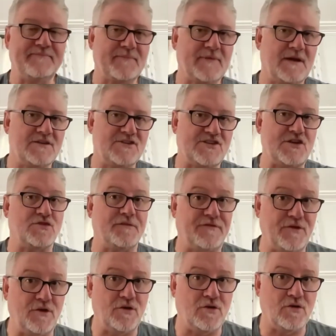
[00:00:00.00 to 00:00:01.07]

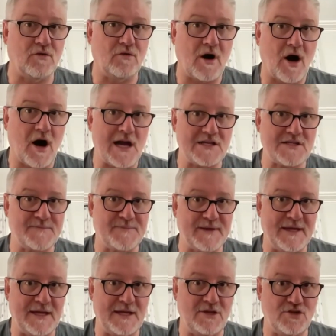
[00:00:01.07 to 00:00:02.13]
centrifugal
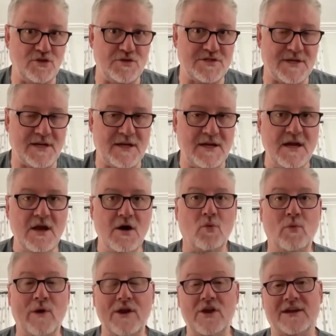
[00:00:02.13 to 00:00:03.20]
high-speed juicer
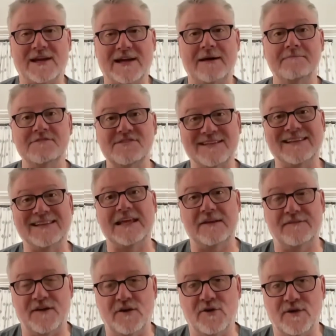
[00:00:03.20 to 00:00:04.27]
when it comes to
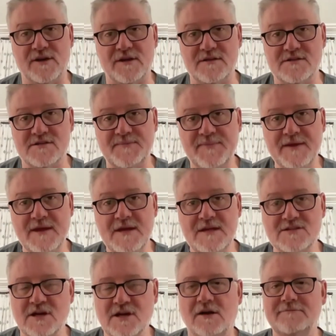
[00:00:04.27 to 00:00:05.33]
leafy greens.
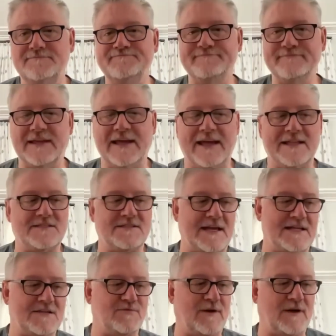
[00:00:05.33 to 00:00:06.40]
So
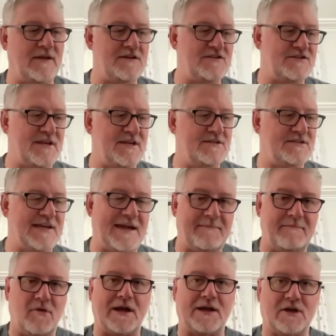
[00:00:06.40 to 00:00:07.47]
it's one of those things, yeah, it
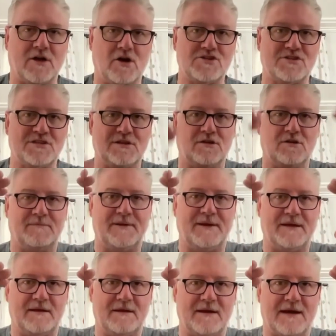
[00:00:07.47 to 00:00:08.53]
might cost a little
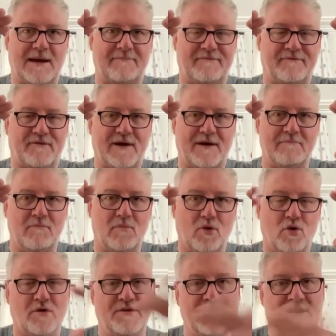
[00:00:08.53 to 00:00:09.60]
bit up front
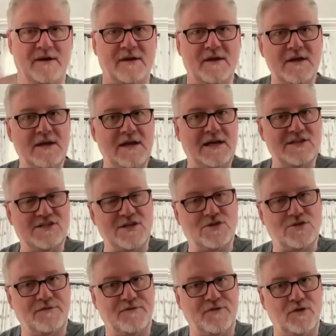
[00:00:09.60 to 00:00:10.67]
more than a
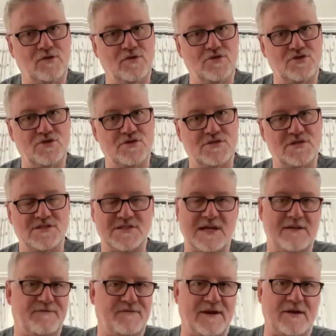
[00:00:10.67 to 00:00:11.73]
centrifugal juicer,
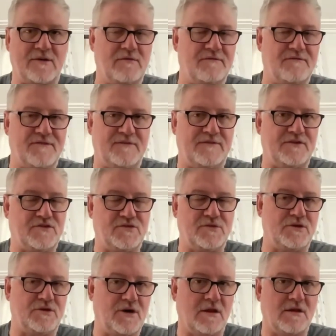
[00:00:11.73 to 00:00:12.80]
say for $150 or
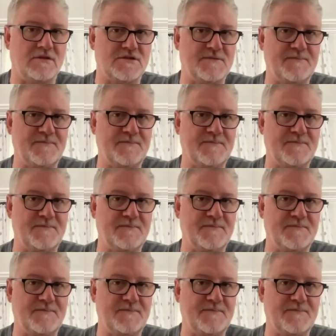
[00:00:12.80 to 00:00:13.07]
$200,